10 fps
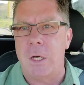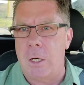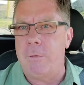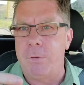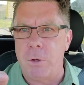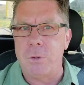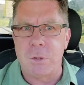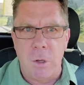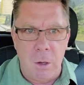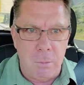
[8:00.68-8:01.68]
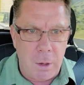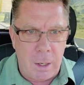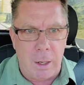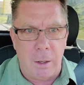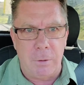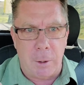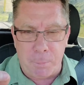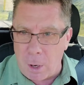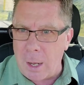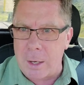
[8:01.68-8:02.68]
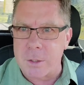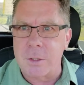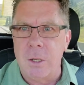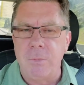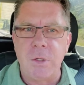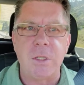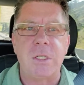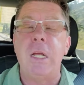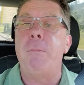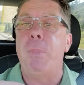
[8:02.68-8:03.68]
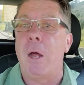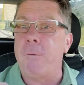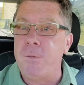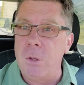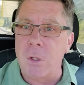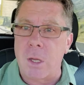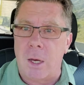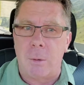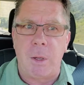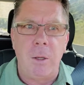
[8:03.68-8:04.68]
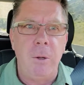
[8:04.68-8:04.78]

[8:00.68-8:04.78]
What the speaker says: of those their products to see better fuel economy.